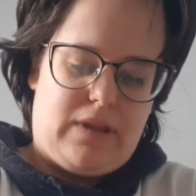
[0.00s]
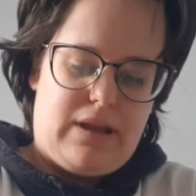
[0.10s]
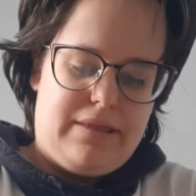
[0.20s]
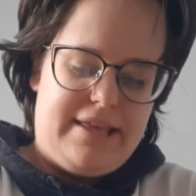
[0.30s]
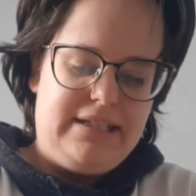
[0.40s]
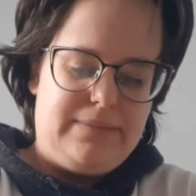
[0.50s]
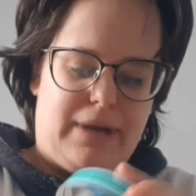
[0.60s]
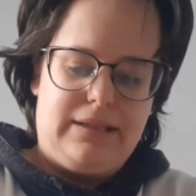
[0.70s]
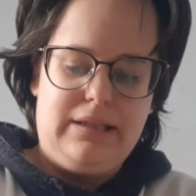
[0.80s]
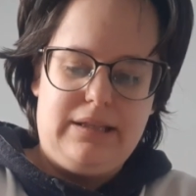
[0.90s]
this
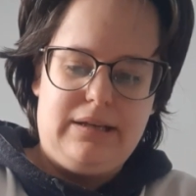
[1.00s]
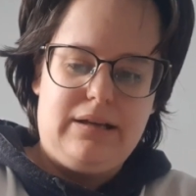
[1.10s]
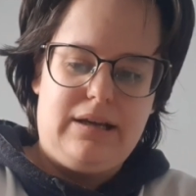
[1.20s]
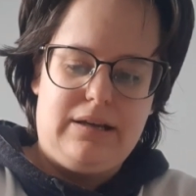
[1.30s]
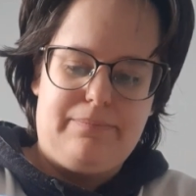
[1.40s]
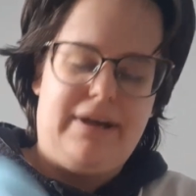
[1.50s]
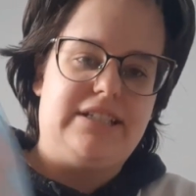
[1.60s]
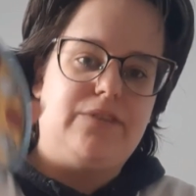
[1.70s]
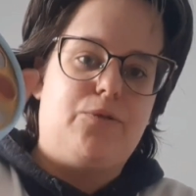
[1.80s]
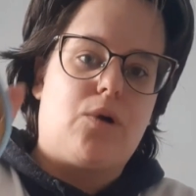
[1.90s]
month, my
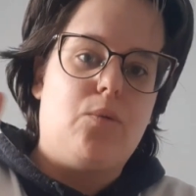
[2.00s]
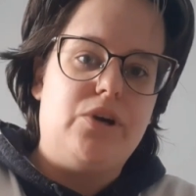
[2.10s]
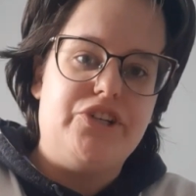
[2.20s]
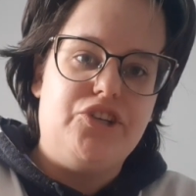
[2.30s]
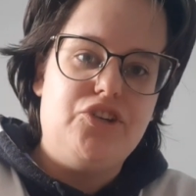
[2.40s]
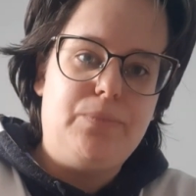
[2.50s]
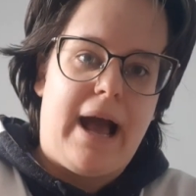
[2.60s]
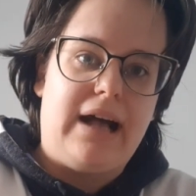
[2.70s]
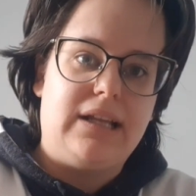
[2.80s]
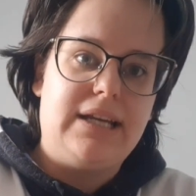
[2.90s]
Sephora Wishing You
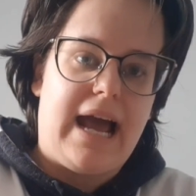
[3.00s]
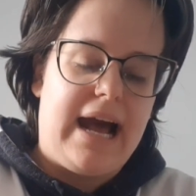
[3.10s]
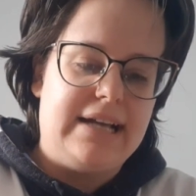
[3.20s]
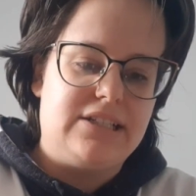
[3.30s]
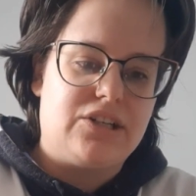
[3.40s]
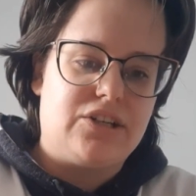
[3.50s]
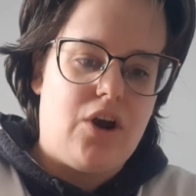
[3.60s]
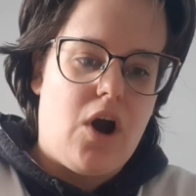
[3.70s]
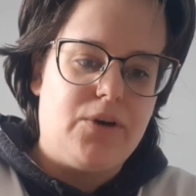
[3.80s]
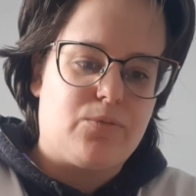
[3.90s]
palette has
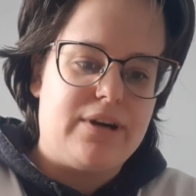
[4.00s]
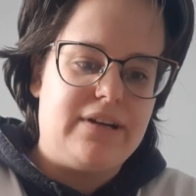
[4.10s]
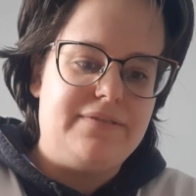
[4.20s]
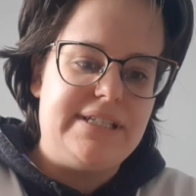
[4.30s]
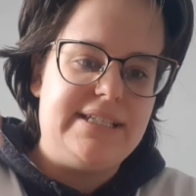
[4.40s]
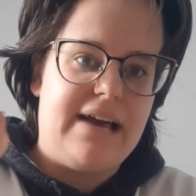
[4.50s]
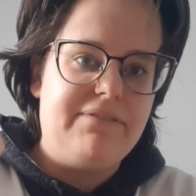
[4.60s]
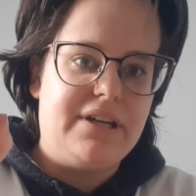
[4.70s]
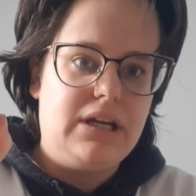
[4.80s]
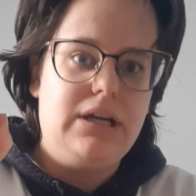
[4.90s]
gotten rid of
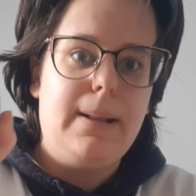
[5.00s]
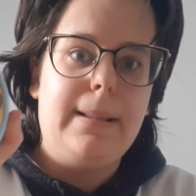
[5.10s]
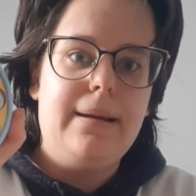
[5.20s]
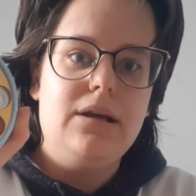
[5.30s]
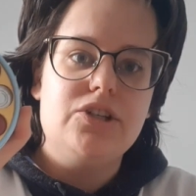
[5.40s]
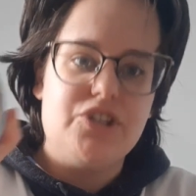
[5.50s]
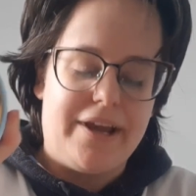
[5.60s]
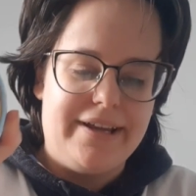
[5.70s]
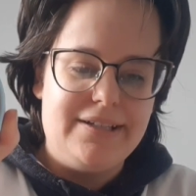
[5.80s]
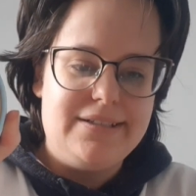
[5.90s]
7
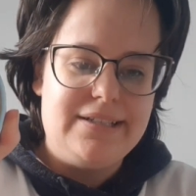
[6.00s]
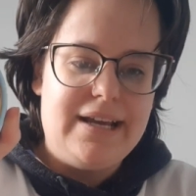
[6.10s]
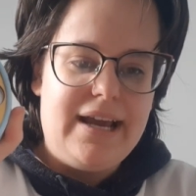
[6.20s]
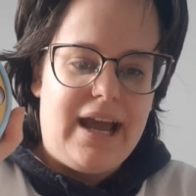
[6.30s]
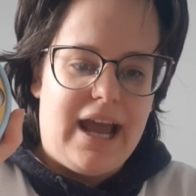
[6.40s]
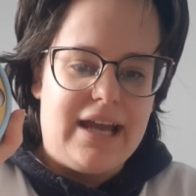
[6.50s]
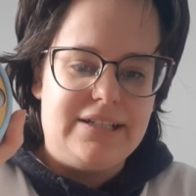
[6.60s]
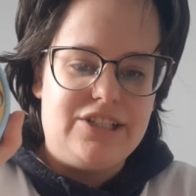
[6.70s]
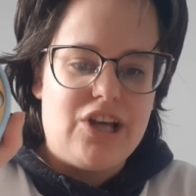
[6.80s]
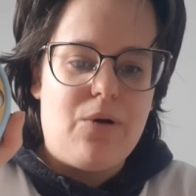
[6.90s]
shades,
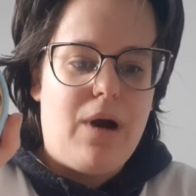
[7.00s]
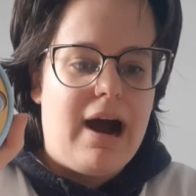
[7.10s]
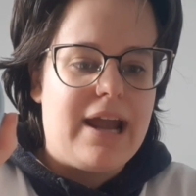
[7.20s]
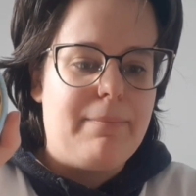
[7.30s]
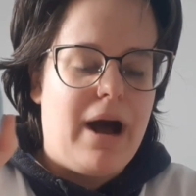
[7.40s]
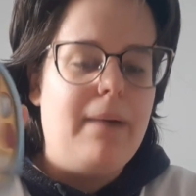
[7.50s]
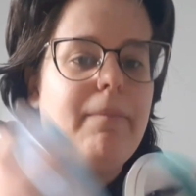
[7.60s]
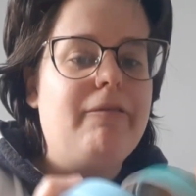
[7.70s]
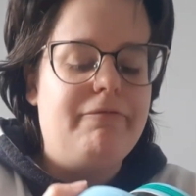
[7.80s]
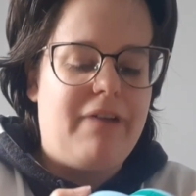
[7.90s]
and so I am up
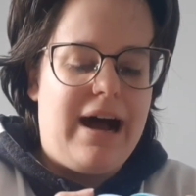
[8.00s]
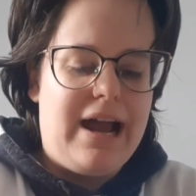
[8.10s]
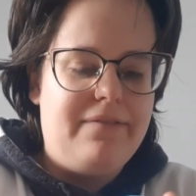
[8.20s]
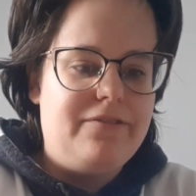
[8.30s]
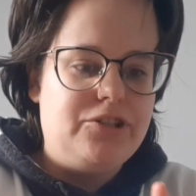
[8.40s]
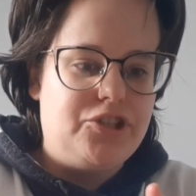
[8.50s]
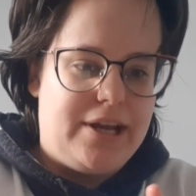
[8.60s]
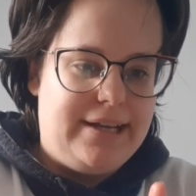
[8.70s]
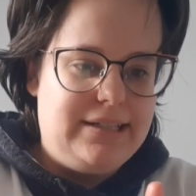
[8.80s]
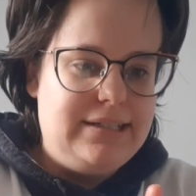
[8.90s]
5
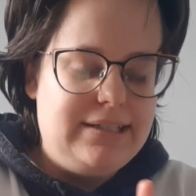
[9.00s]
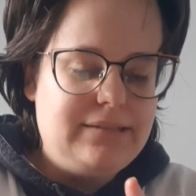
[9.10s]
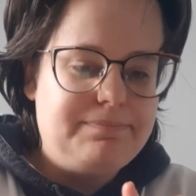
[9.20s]
shades